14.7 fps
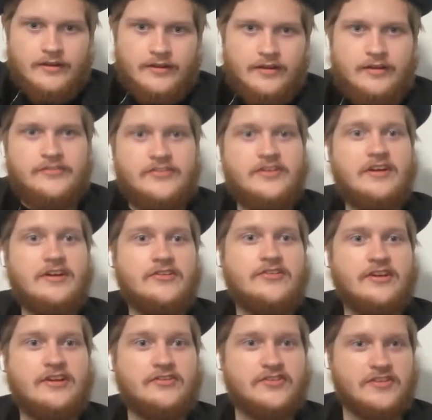See,
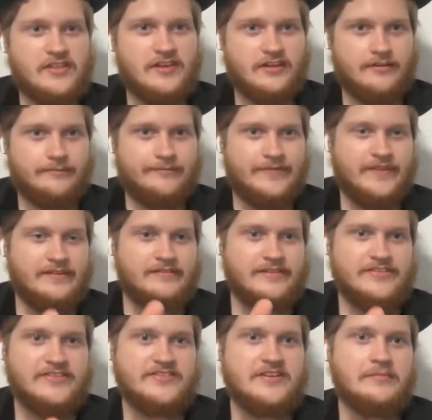here's the thing.
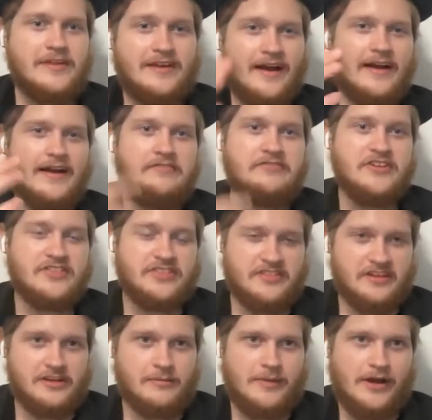This is something I have to
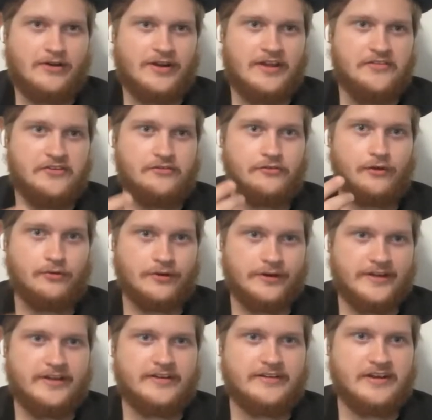think about as a
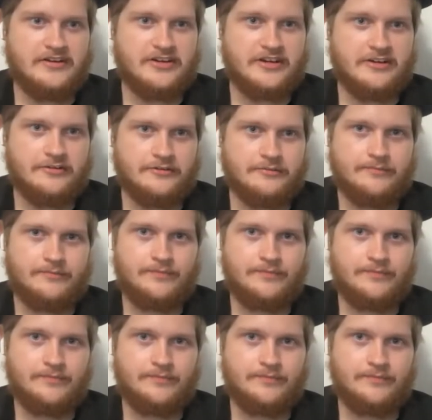Floridian down here.